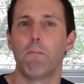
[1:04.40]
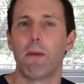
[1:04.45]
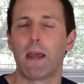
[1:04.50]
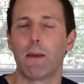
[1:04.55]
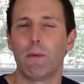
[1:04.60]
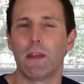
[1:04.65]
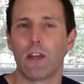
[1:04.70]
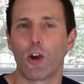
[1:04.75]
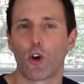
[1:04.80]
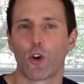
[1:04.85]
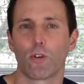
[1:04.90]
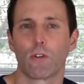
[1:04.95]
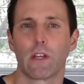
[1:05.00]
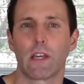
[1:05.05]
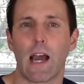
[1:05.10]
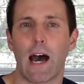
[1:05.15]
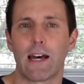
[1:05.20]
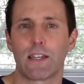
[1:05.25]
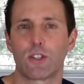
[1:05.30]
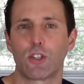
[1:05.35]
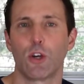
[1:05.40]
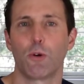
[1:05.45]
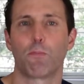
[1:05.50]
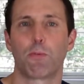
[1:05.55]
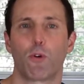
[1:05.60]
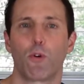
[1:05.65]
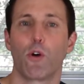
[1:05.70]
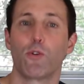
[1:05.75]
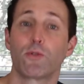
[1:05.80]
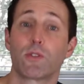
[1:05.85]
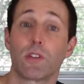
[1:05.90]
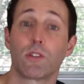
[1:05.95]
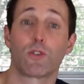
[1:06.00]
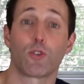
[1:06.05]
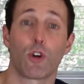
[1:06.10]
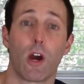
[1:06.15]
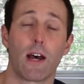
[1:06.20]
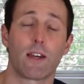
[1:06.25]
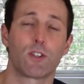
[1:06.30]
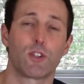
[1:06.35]
maybe early osteoporosis
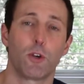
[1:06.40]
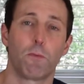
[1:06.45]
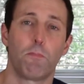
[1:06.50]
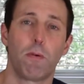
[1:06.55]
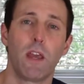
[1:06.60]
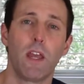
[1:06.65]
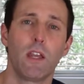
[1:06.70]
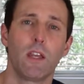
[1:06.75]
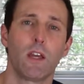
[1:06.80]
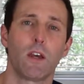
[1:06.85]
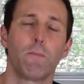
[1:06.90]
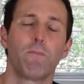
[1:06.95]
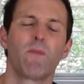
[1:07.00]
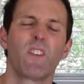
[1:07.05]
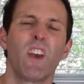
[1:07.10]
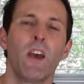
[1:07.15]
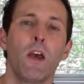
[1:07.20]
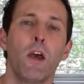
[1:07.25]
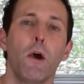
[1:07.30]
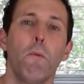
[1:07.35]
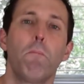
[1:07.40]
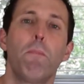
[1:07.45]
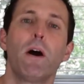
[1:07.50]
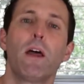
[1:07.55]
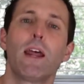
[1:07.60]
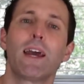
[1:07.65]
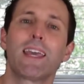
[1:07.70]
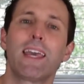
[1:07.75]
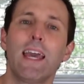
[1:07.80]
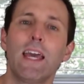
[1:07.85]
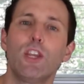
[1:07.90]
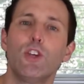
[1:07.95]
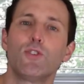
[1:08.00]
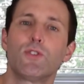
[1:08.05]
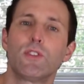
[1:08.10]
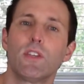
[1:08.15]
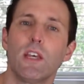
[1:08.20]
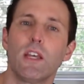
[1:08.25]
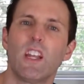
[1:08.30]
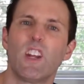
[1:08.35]
or osteopenia. But again, you
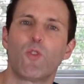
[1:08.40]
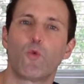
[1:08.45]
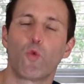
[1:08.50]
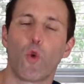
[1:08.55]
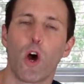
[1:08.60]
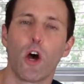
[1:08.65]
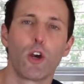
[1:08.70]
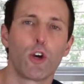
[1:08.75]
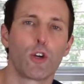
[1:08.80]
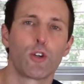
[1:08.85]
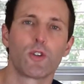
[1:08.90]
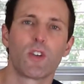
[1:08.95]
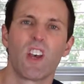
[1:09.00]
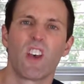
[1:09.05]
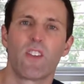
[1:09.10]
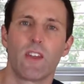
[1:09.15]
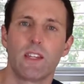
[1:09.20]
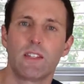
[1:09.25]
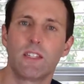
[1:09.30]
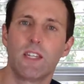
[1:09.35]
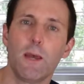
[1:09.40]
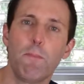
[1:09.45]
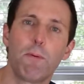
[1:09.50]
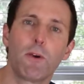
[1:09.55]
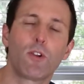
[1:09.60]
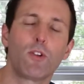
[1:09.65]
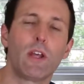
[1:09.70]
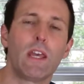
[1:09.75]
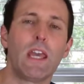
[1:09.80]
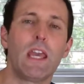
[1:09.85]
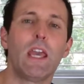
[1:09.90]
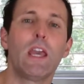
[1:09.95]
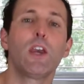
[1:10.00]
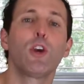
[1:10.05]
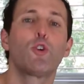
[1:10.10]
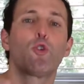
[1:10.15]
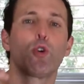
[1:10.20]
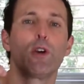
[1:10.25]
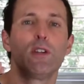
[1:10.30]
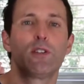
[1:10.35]
see it in runners that typically
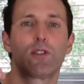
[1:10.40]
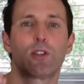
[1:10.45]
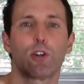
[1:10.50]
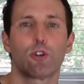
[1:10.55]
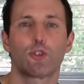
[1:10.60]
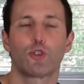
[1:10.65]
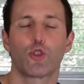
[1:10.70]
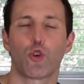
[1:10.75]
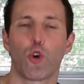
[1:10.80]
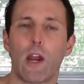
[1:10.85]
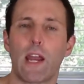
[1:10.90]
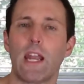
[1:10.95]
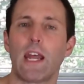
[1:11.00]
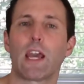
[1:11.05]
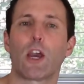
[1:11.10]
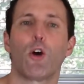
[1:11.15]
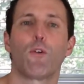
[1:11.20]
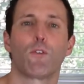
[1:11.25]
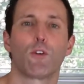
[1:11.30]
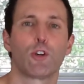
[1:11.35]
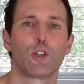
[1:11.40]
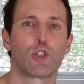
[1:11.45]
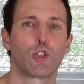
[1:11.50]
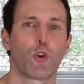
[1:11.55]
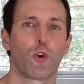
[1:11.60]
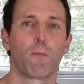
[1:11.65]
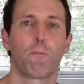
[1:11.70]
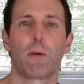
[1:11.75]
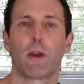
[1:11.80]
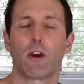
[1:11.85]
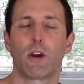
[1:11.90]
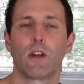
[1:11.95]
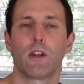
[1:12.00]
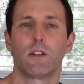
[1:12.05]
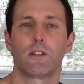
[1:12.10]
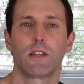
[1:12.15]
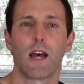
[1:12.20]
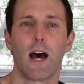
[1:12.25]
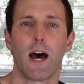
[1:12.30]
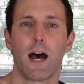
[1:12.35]
increase their training over a short period
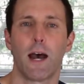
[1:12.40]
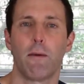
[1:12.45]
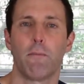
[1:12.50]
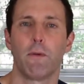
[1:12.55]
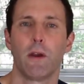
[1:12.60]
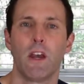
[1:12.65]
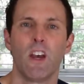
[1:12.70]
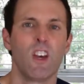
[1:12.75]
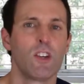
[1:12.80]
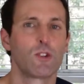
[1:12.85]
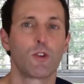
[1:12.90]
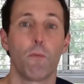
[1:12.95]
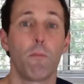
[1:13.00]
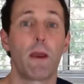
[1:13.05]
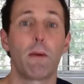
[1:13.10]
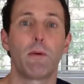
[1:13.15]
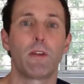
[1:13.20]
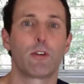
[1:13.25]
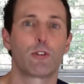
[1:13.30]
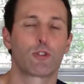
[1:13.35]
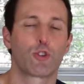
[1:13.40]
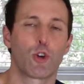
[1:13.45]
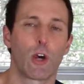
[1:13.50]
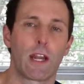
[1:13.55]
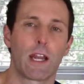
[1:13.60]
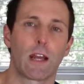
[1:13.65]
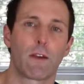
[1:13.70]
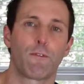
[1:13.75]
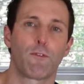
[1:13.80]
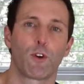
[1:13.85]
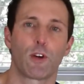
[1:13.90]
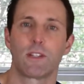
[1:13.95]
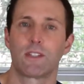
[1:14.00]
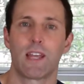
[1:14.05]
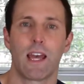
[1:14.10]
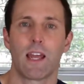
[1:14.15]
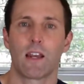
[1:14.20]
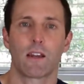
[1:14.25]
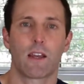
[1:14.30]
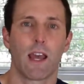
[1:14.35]
of time. So maybe they're training for a
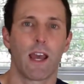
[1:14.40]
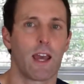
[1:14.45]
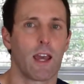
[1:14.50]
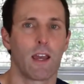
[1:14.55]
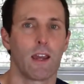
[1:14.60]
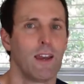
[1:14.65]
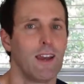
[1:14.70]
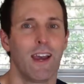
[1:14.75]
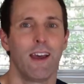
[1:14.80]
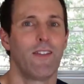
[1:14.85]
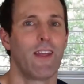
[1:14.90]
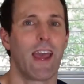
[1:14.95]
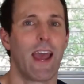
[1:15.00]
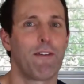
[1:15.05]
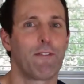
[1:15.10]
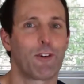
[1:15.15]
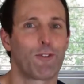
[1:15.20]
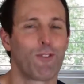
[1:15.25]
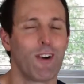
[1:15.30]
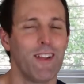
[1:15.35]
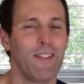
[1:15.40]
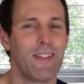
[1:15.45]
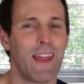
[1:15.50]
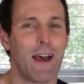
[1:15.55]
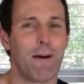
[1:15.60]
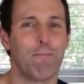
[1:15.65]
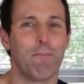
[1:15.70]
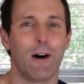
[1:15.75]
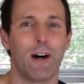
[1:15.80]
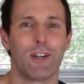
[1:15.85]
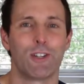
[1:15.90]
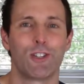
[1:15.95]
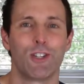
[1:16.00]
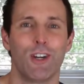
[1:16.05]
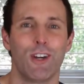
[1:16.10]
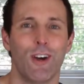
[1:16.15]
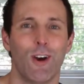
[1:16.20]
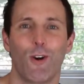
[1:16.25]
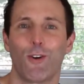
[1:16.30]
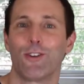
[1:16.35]
10K and they haven't run that much,
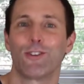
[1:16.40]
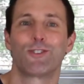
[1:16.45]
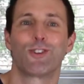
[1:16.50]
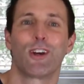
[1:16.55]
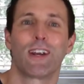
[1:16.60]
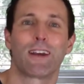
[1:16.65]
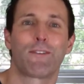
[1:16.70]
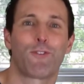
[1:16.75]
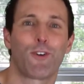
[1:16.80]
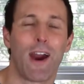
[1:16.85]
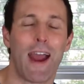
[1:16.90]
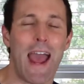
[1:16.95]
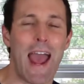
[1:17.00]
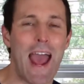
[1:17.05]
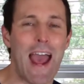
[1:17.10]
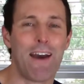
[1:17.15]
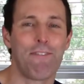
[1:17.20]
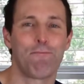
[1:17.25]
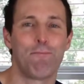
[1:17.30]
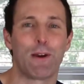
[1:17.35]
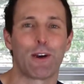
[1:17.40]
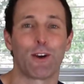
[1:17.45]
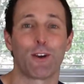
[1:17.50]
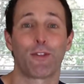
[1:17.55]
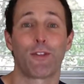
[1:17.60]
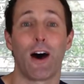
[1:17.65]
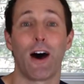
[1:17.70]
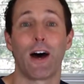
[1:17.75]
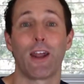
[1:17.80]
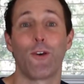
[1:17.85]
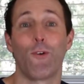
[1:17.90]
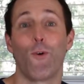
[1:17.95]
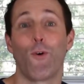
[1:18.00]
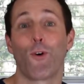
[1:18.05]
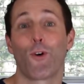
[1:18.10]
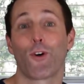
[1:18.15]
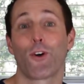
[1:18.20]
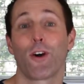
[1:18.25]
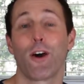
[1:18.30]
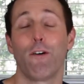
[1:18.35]
or they're training for a half marathon
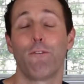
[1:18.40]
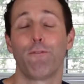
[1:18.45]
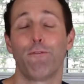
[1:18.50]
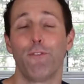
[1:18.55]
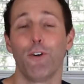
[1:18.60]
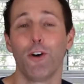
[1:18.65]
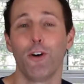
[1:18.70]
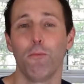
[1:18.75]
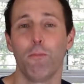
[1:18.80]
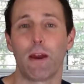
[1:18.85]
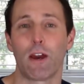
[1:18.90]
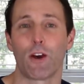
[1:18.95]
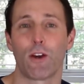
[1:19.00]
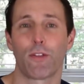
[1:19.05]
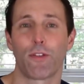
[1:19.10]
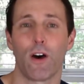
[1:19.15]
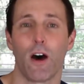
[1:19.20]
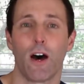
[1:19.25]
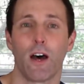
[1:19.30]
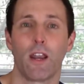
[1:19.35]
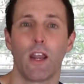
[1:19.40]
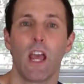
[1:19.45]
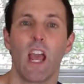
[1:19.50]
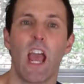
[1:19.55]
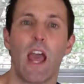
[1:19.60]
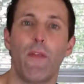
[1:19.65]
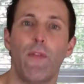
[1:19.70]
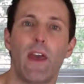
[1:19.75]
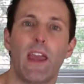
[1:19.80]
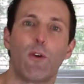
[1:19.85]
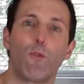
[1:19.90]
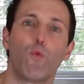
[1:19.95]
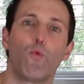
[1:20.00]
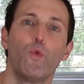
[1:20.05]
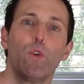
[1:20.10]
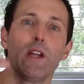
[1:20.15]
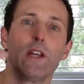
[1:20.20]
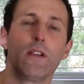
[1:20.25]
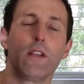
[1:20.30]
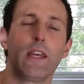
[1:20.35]
or a full marathon and they
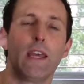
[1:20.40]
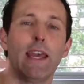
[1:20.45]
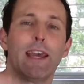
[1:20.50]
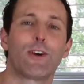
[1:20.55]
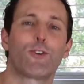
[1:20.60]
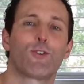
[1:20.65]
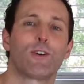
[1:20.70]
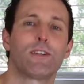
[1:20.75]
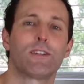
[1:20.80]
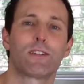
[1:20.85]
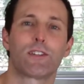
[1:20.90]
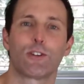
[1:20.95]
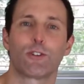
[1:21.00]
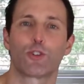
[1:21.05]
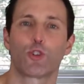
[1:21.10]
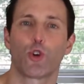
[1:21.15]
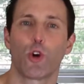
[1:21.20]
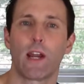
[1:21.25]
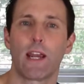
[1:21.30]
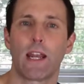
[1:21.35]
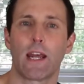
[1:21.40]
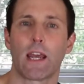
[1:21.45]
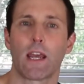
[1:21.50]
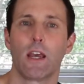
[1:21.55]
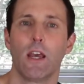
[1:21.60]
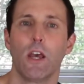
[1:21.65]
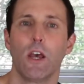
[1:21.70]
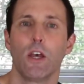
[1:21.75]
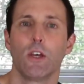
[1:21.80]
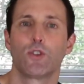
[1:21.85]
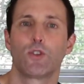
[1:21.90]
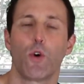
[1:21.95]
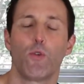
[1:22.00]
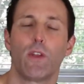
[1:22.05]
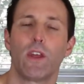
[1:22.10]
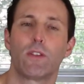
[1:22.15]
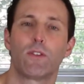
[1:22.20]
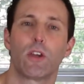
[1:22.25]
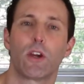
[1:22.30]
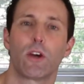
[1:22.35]
really increase their training so
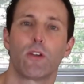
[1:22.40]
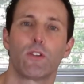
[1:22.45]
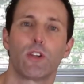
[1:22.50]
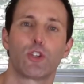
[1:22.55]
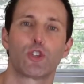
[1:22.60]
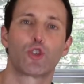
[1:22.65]
that the